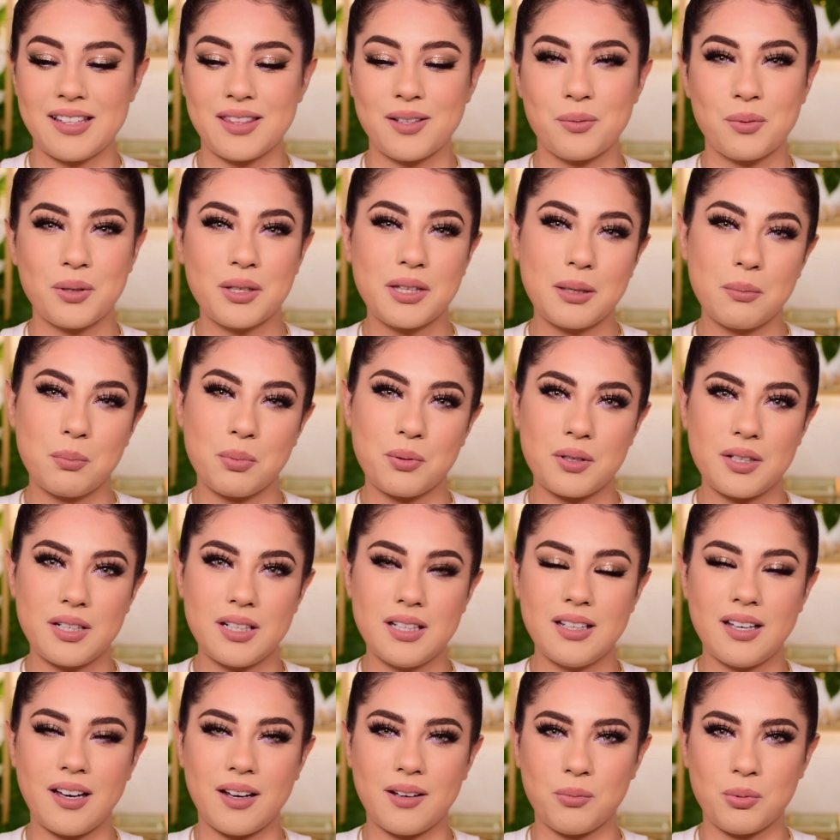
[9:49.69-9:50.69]
They're really
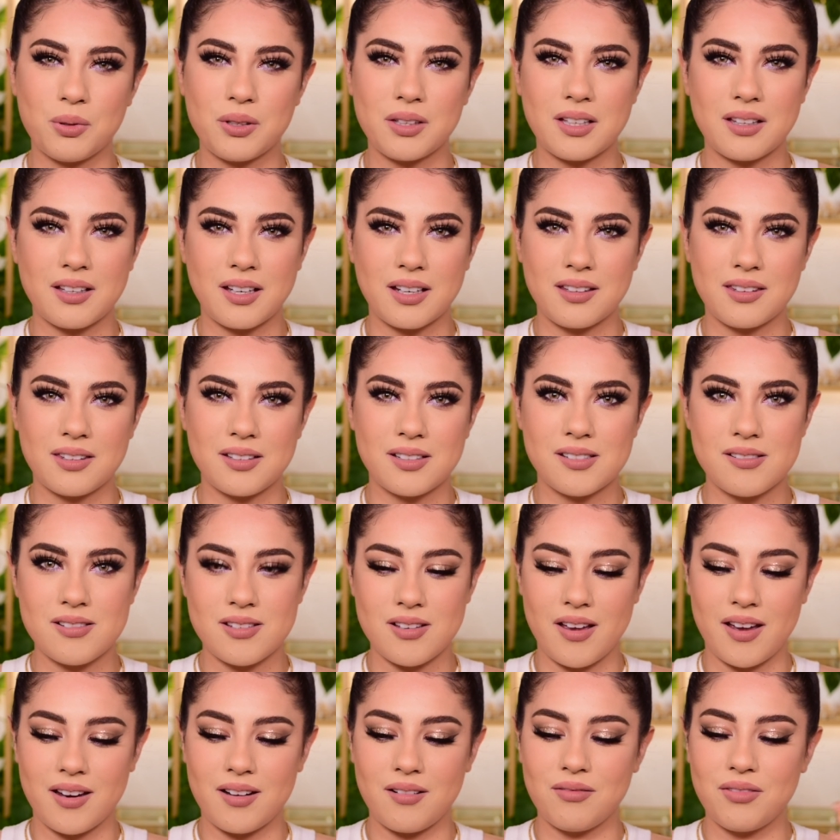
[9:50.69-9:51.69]
pretty. I really like the
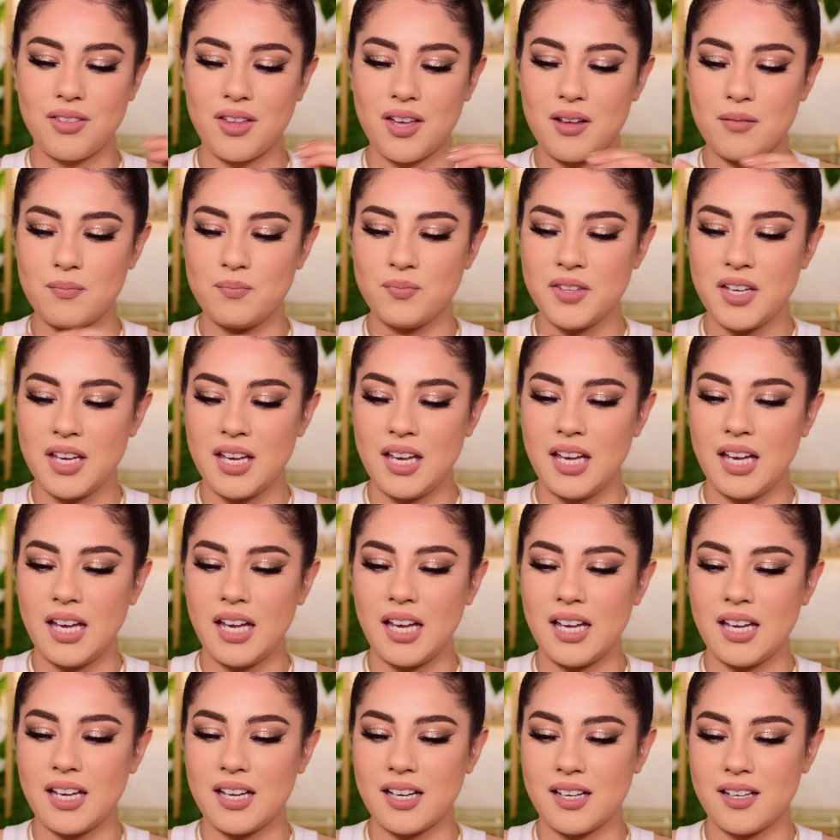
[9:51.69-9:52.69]
design of them,
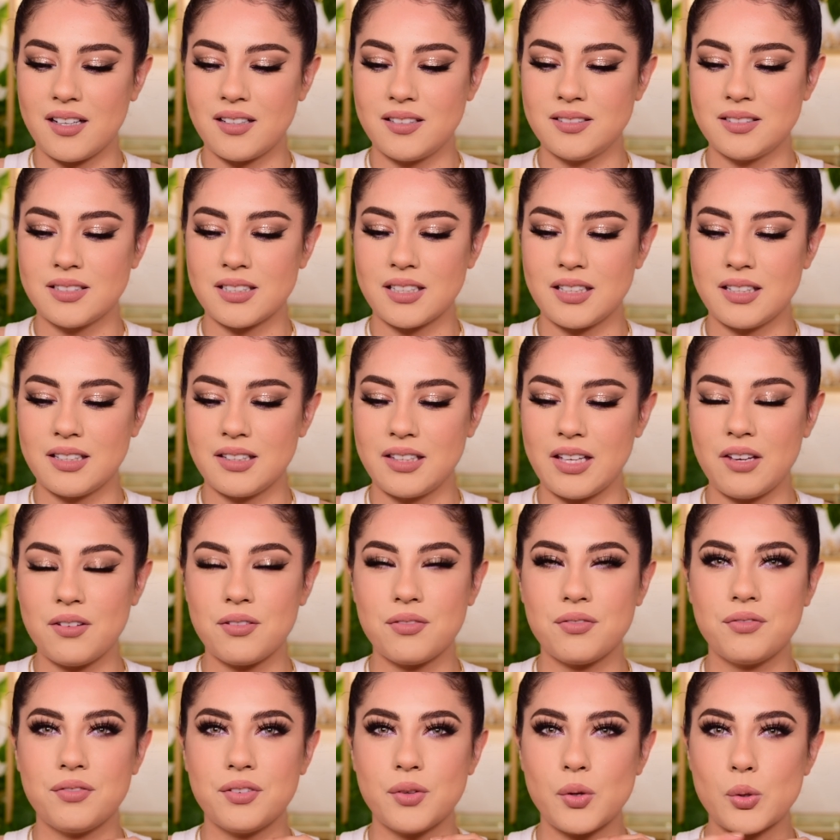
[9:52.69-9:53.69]
and they
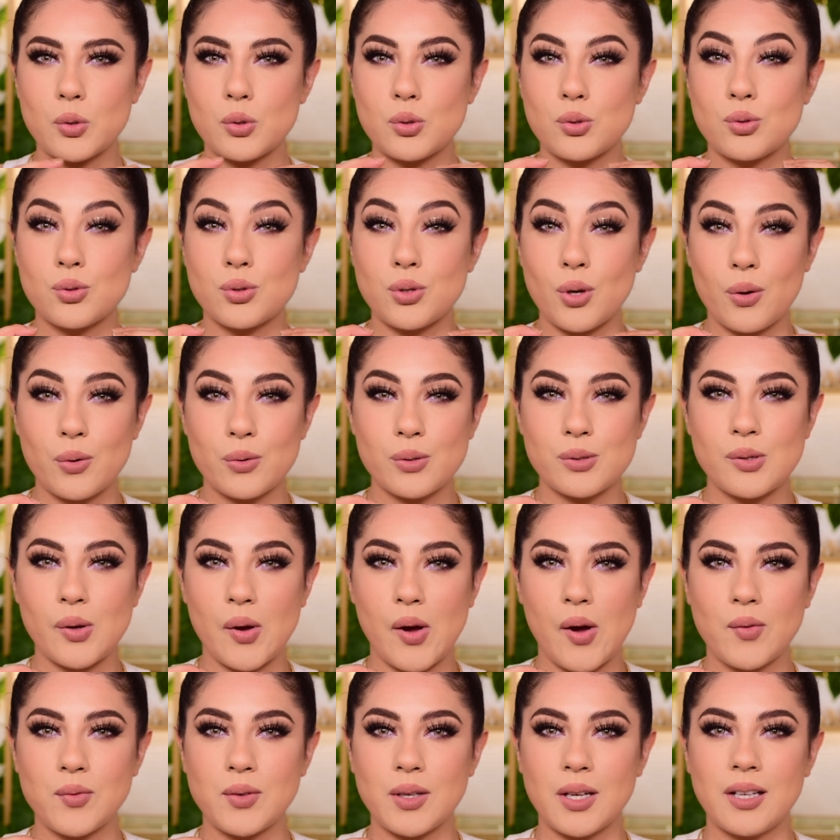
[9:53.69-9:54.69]
feel so
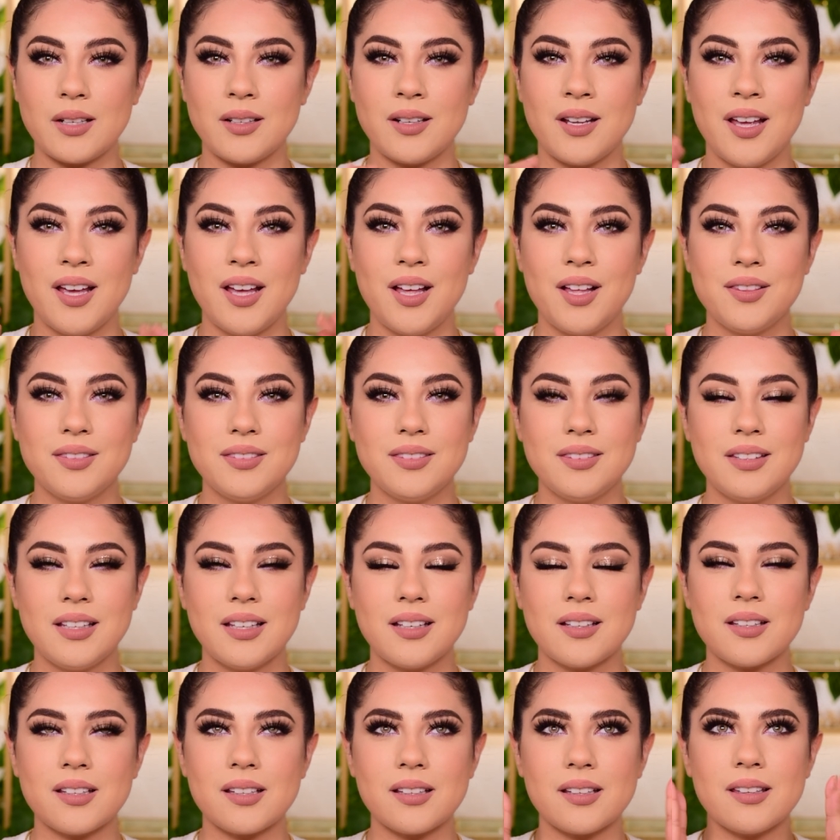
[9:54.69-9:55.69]
soft, and
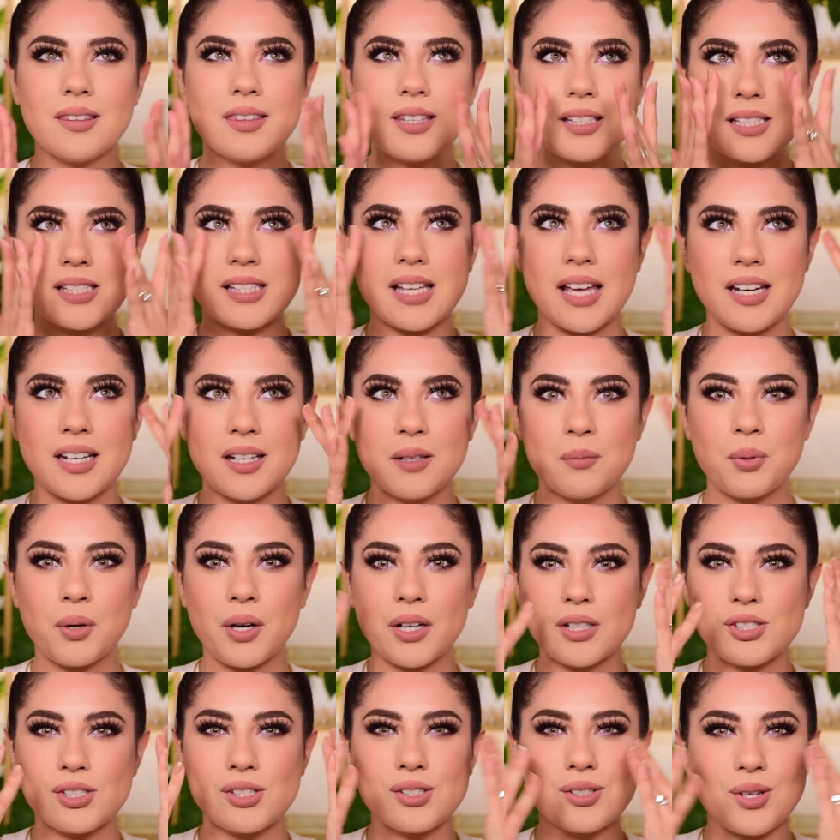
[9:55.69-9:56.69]
the setting
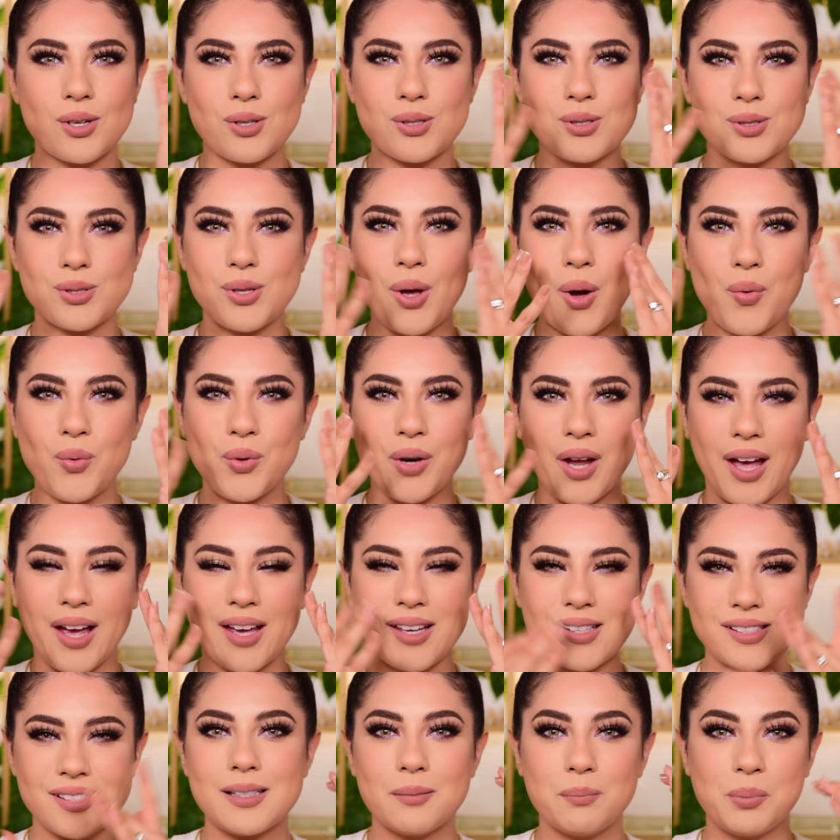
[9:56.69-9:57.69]
brushes are so
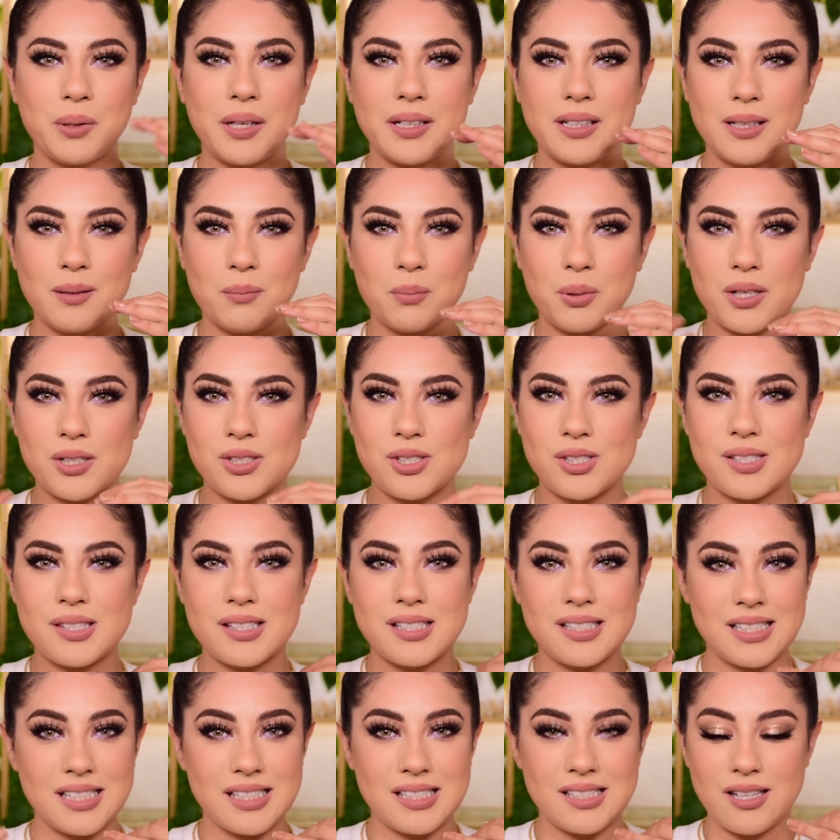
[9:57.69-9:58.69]
nice. The blending brushes, the
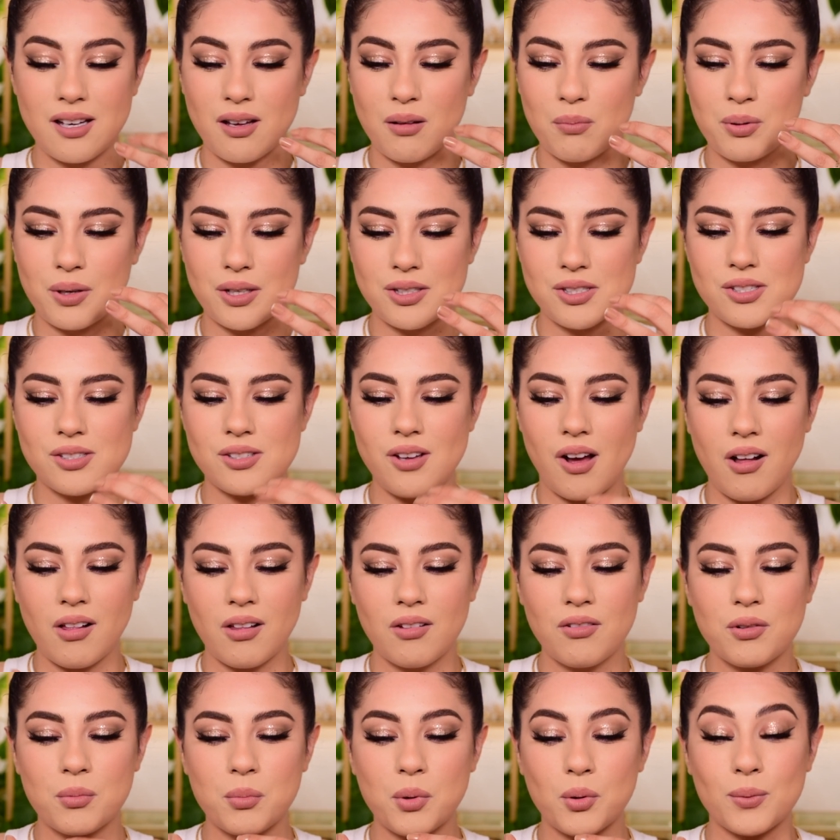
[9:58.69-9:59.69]
detail brushes, all
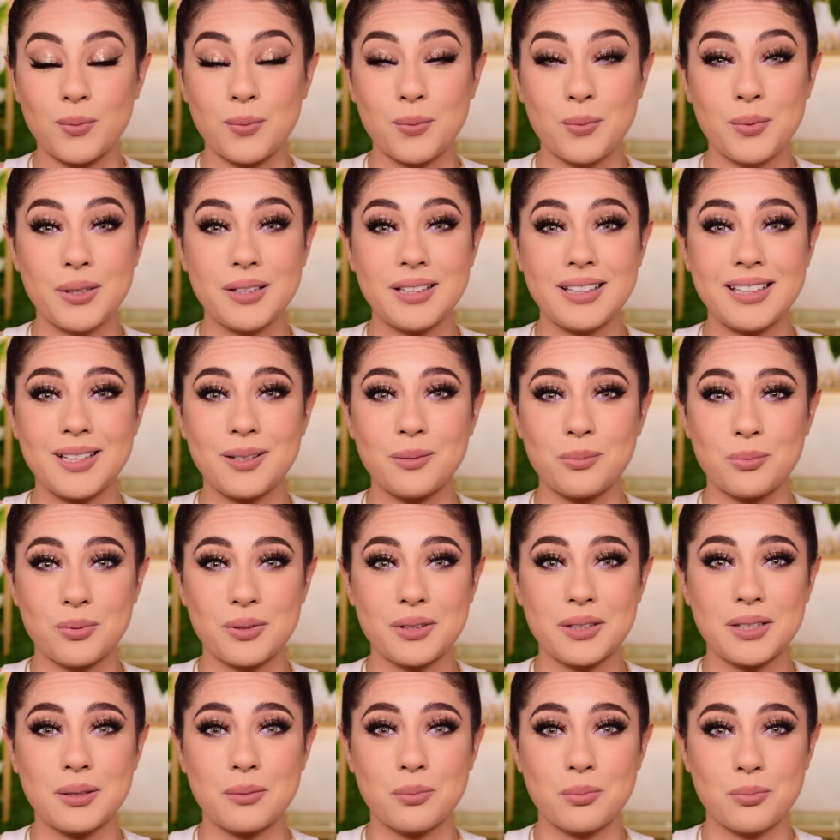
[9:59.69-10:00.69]
of them are really,
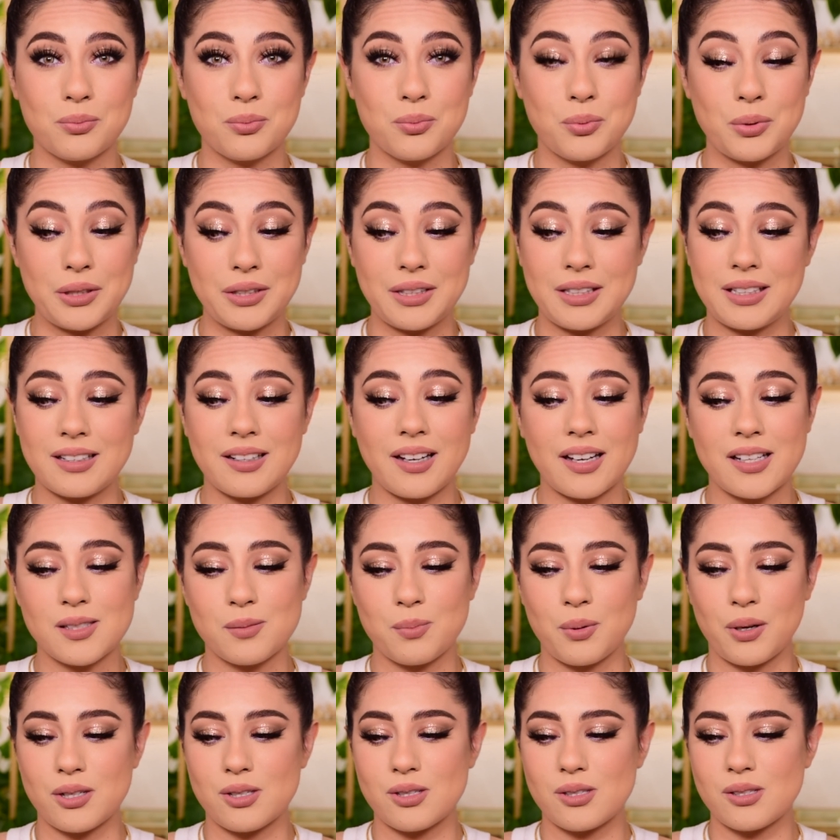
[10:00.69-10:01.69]
really, really nice
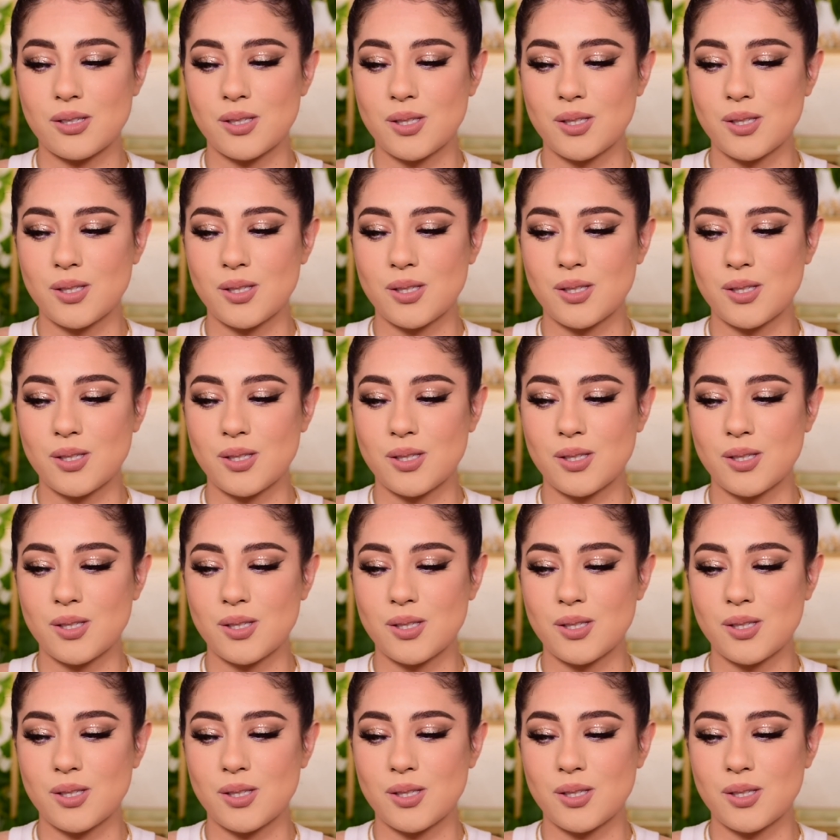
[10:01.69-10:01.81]
brushes.